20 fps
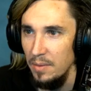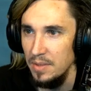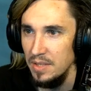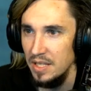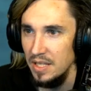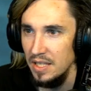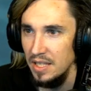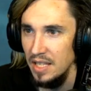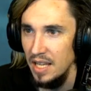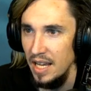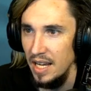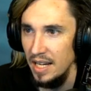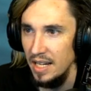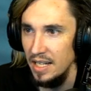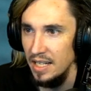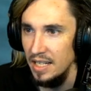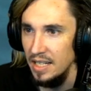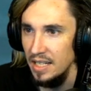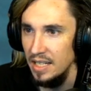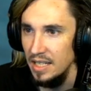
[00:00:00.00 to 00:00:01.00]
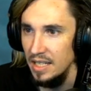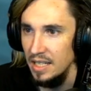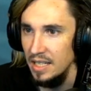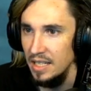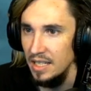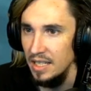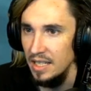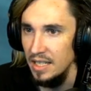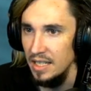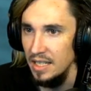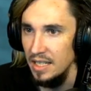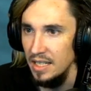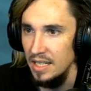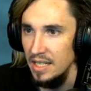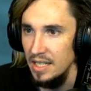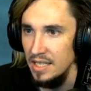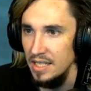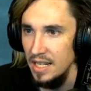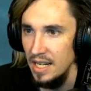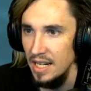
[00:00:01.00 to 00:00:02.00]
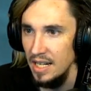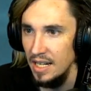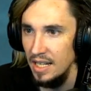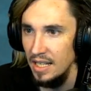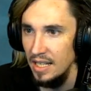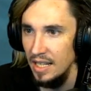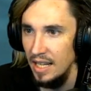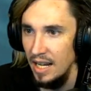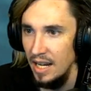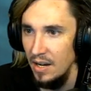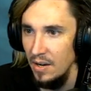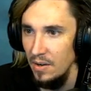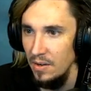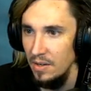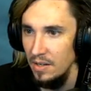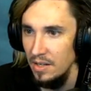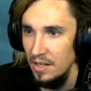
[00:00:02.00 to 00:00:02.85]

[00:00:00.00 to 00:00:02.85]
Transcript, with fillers: was a thing. Is that a cloud?